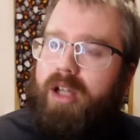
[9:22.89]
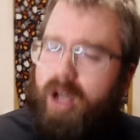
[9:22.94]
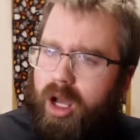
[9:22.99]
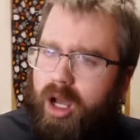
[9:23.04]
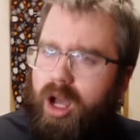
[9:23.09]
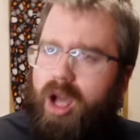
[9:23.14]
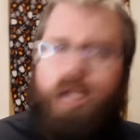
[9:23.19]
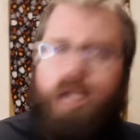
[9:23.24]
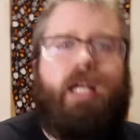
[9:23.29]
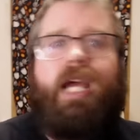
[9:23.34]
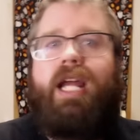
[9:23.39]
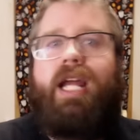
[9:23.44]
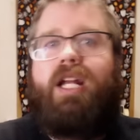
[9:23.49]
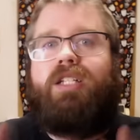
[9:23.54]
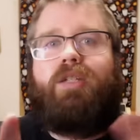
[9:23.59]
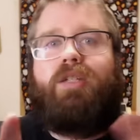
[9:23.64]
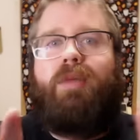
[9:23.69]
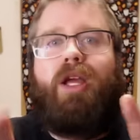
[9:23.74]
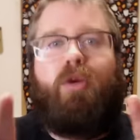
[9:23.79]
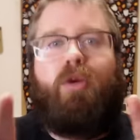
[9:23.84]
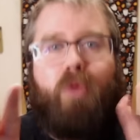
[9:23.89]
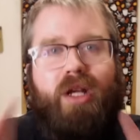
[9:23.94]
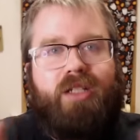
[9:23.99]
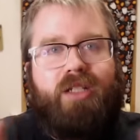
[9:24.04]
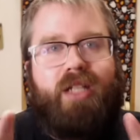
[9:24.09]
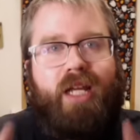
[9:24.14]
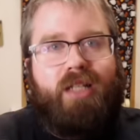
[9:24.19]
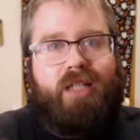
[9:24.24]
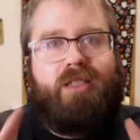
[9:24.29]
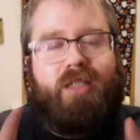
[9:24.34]
oh, it doesn't make Race
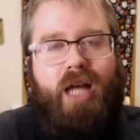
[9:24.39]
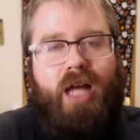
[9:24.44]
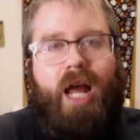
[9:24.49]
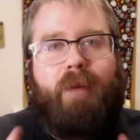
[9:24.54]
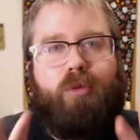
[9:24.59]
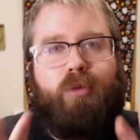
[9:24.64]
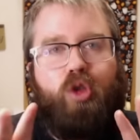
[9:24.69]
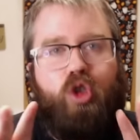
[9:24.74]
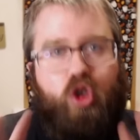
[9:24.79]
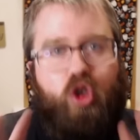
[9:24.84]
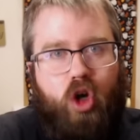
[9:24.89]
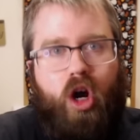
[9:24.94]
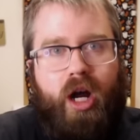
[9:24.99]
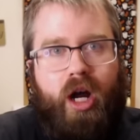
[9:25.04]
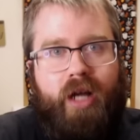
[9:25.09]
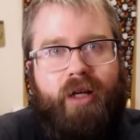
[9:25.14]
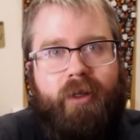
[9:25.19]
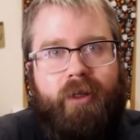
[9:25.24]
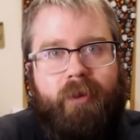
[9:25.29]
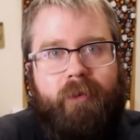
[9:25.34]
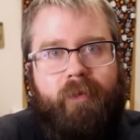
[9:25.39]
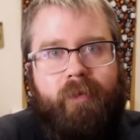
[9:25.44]
Against Time good.